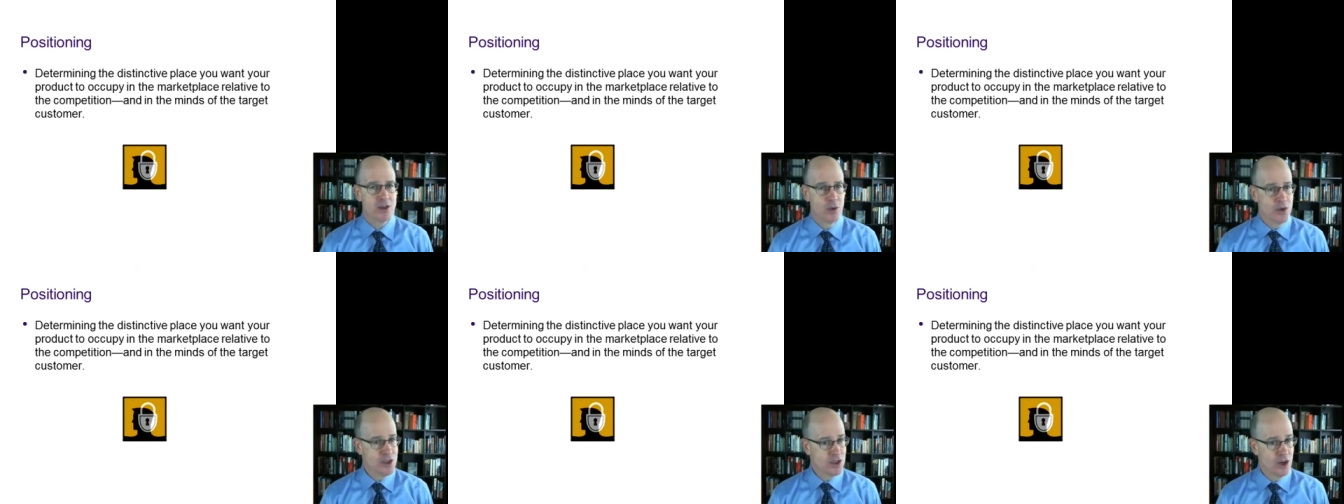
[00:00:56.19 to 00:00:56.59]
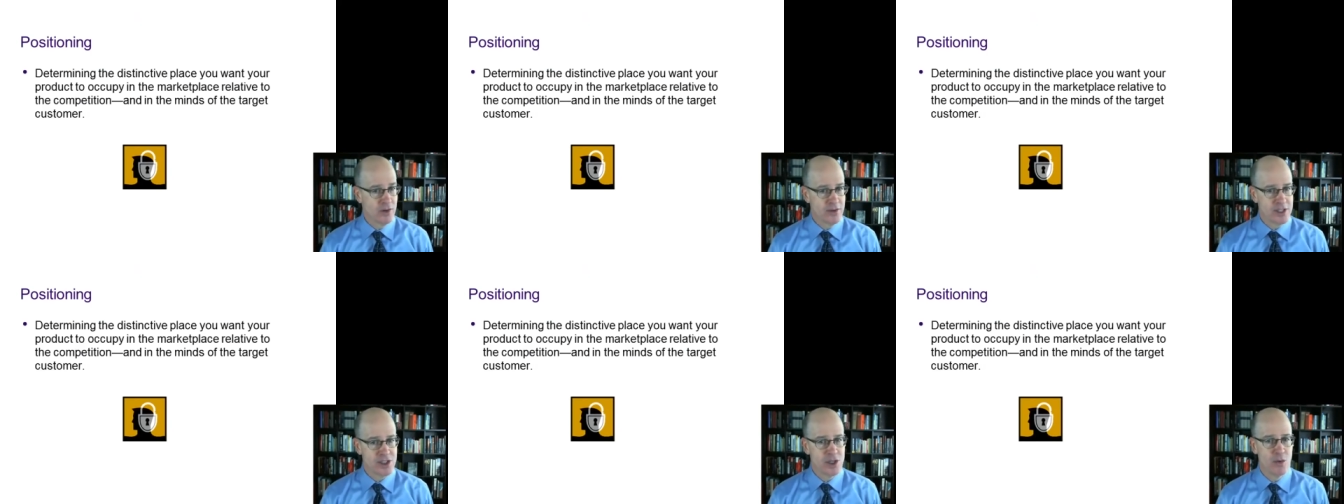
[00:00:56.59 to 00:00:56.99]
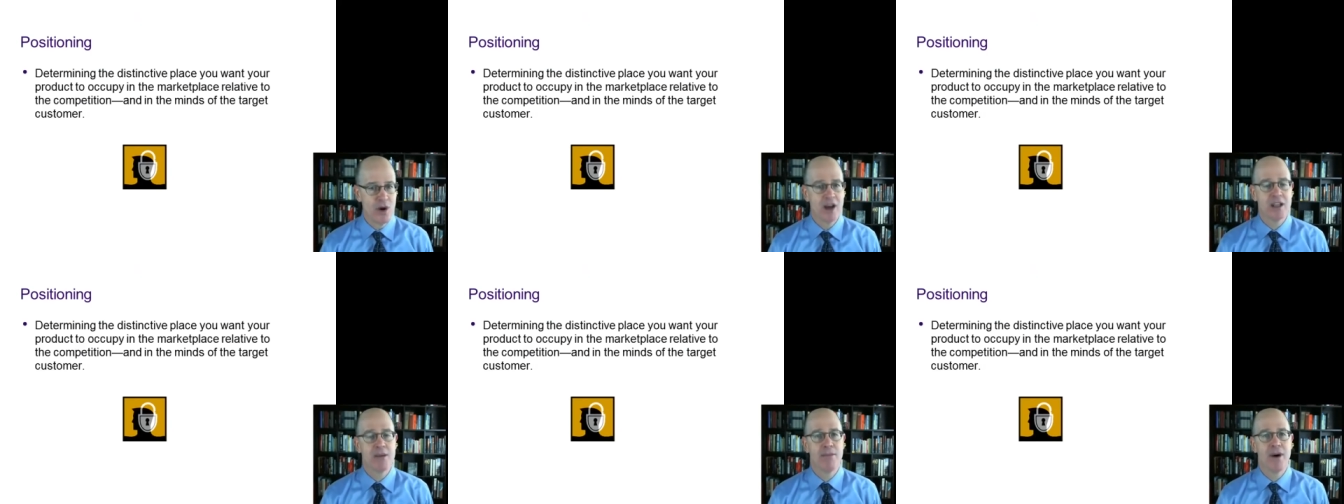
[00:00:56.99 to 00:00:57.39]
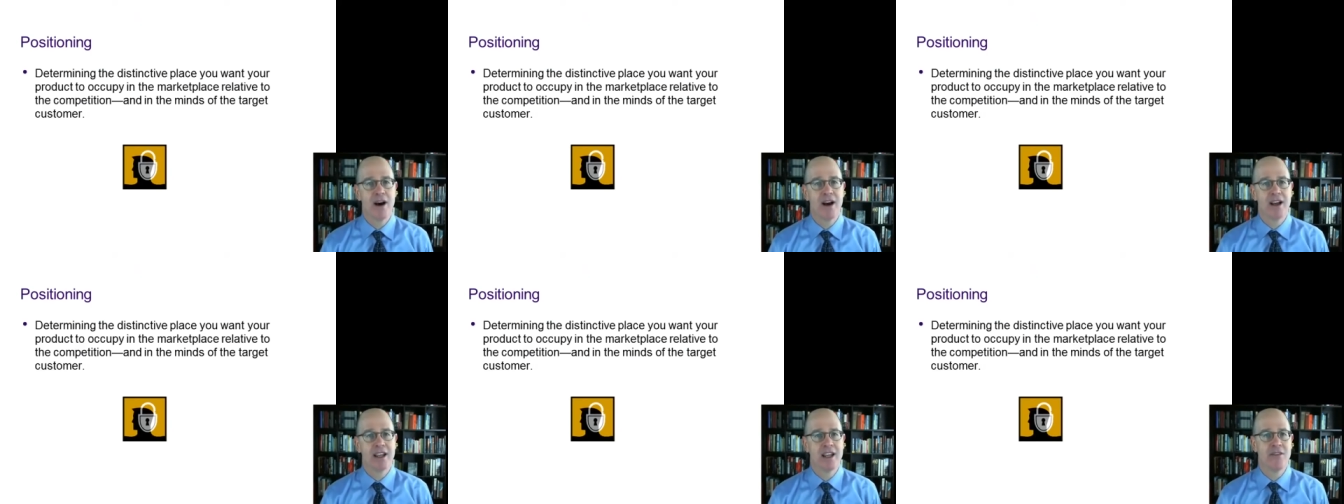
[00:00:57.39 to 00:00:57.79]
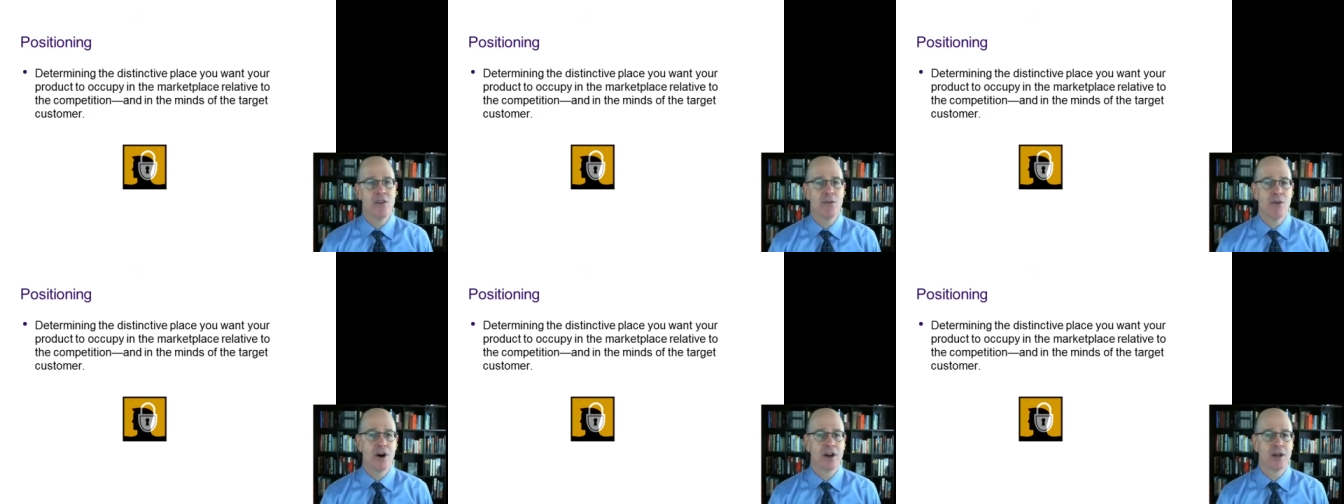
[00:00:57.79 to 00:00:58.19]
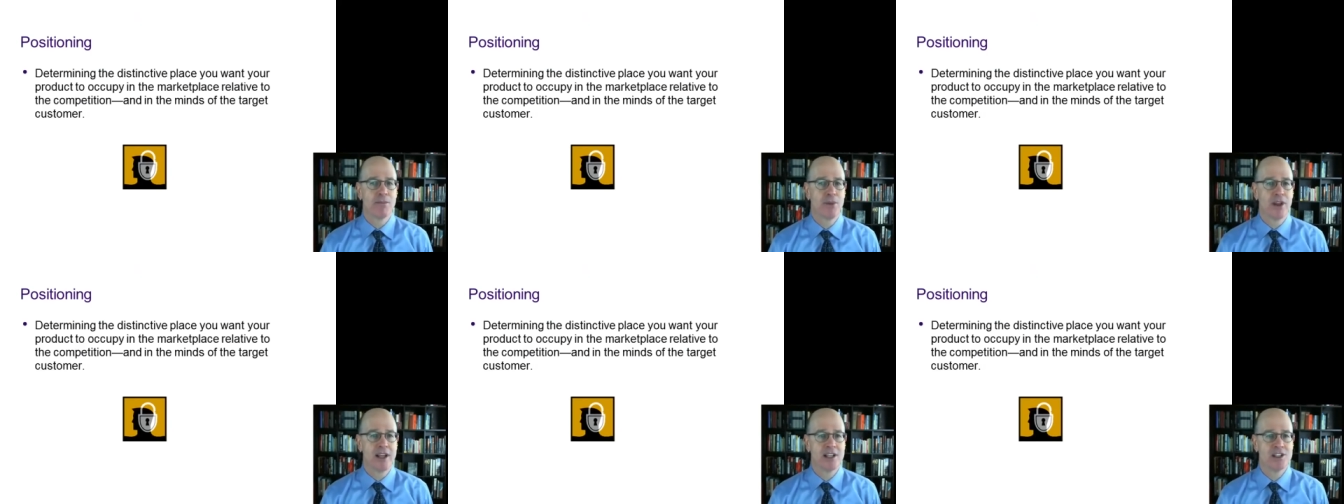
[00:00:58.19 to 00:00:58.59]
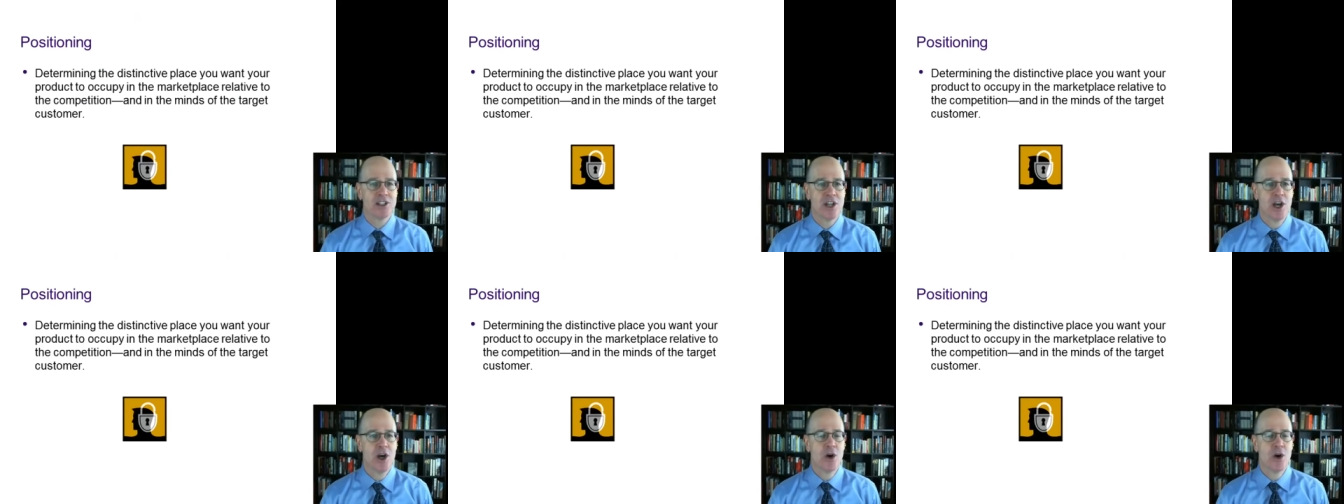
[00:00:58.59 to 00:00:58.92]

or service to occupy in the marketplace